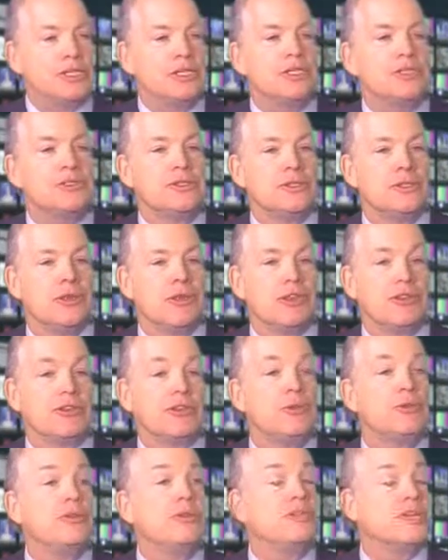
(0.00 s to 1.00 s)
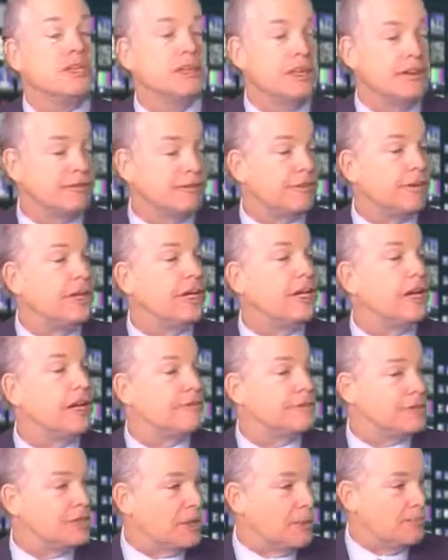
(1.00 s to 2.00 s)
patients through the
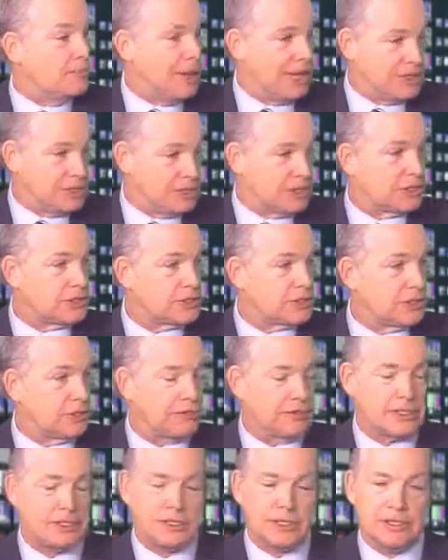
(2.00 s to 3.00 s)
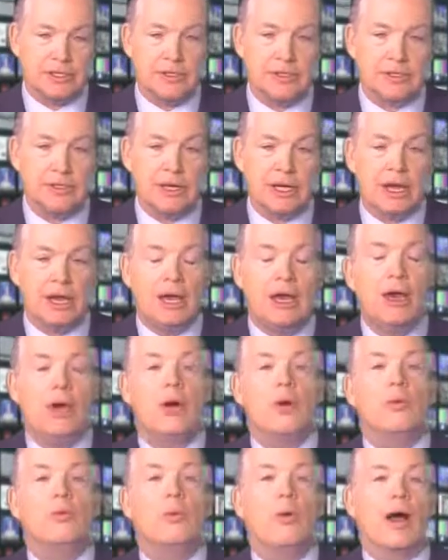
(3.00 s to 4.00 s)
delivery of some basic services,
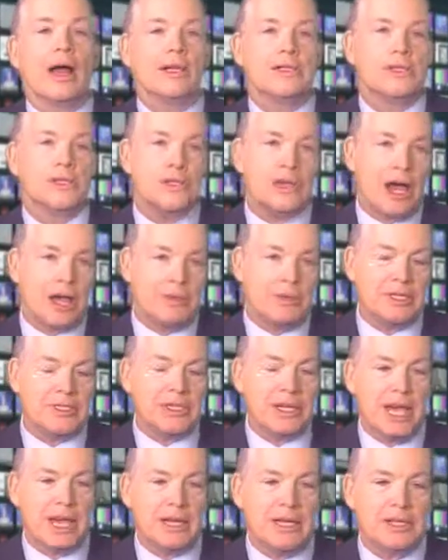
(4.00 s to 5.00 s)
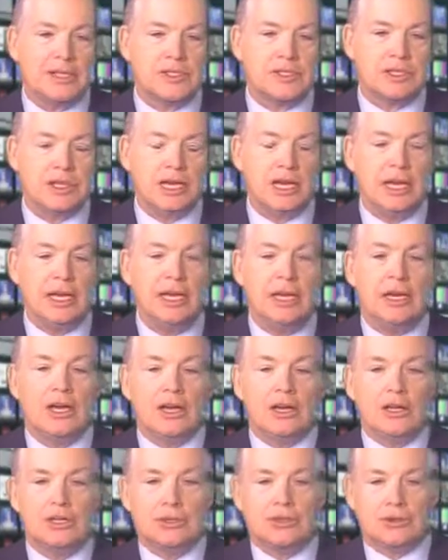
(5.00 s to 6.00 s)
while
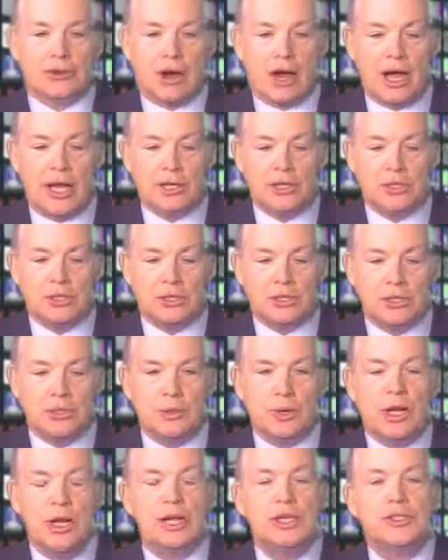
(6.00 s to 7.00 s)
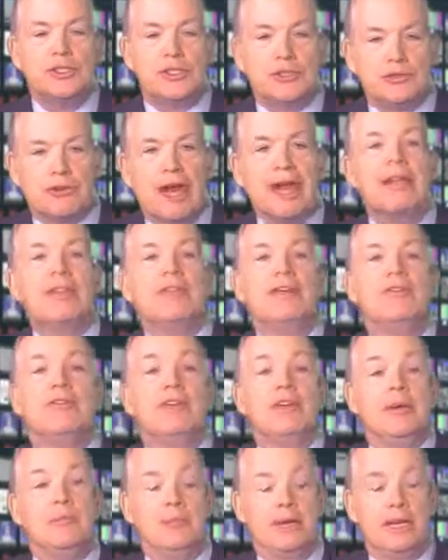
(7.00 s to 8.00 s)
simultaneously trying to
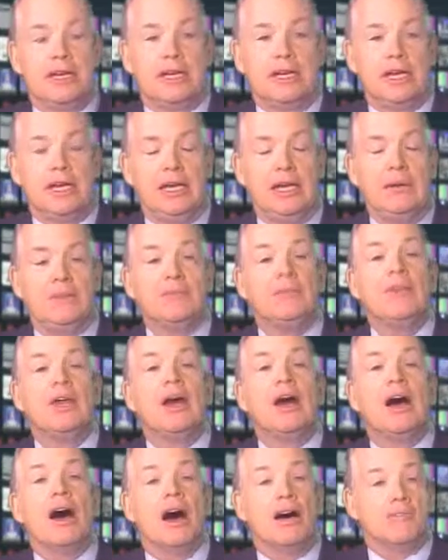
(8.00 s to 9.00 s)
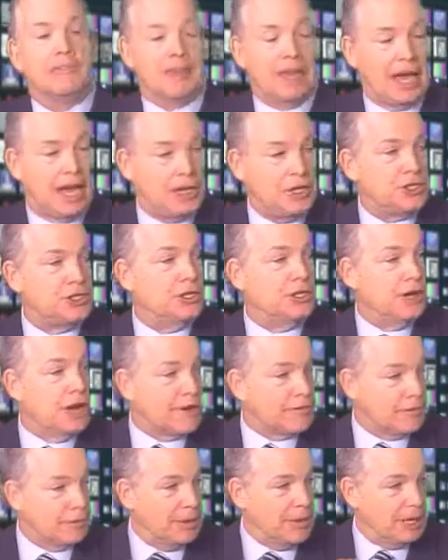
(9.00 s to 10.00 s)
strengthen the ability of the
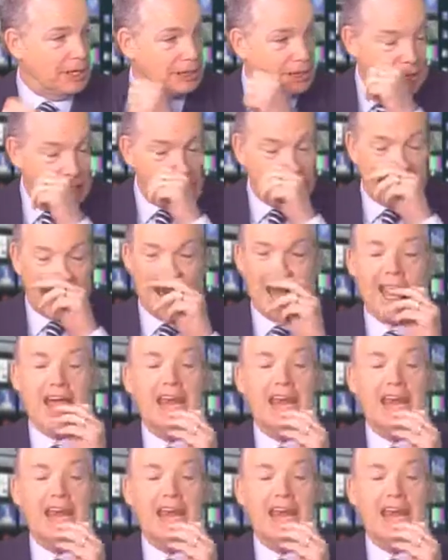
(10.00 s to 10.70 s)
Haitian government